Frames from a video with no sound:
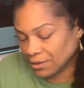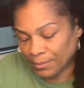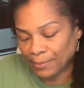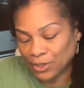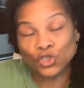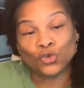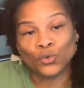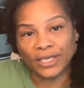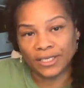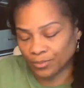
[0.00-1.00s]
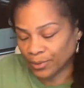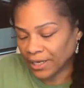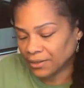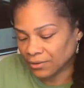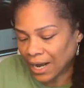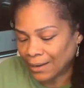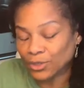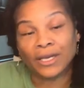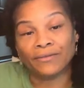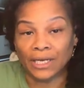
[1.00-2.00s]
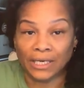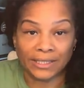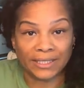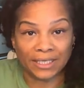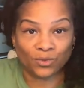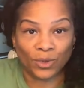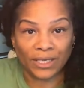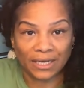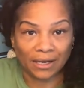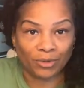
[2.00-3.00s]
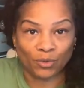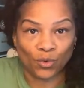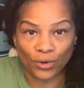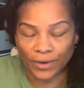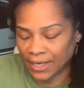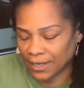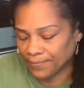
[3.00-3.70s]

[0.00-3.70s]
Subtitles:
It might be 2 weeks, but I'm going to give it at least 6 weeks, and I'll be watering it.